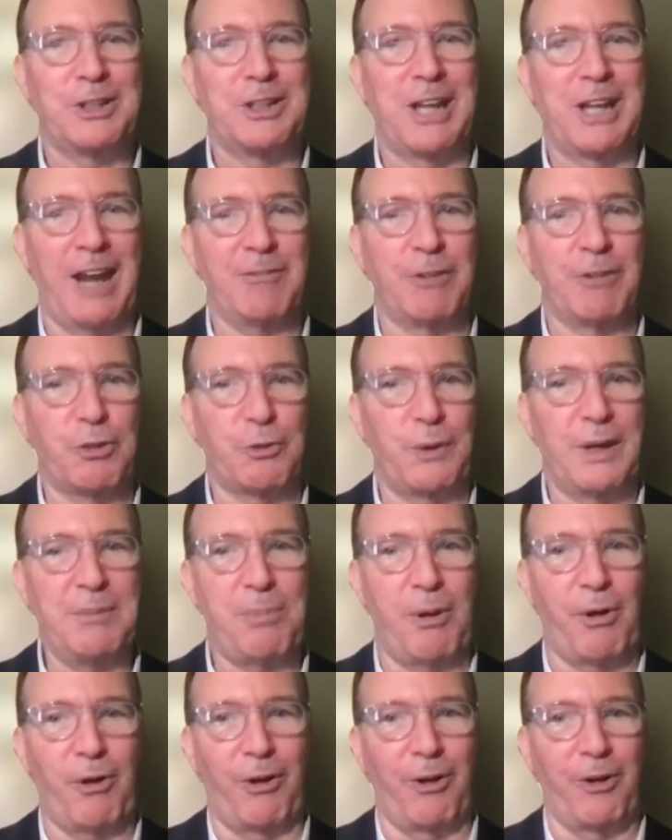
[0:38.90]
kind of a
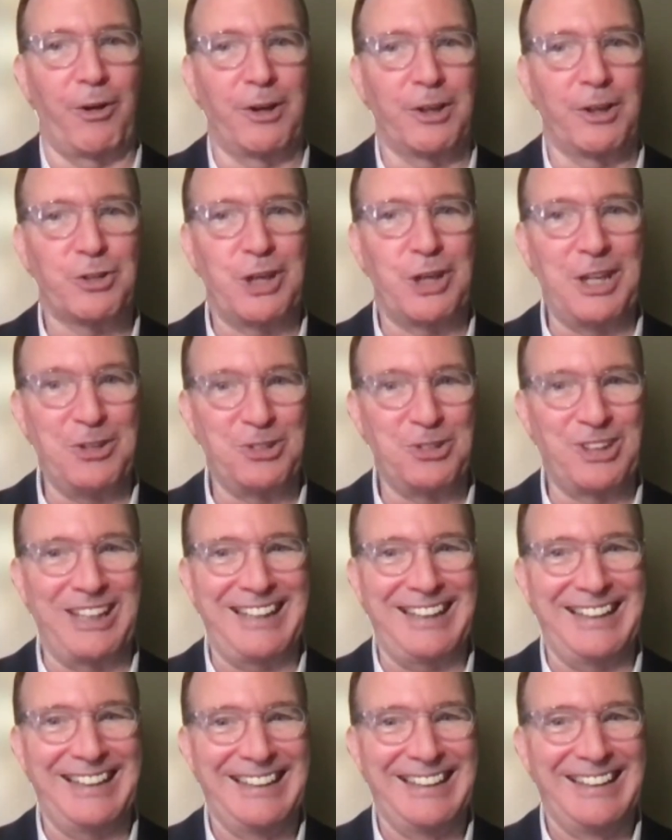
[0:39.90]
three-parter. It's
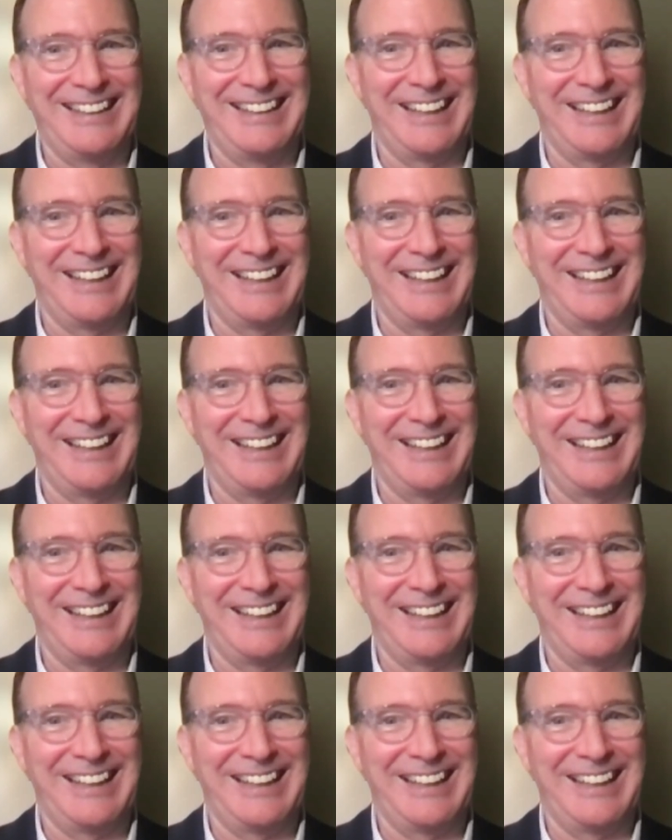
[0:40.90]
easy.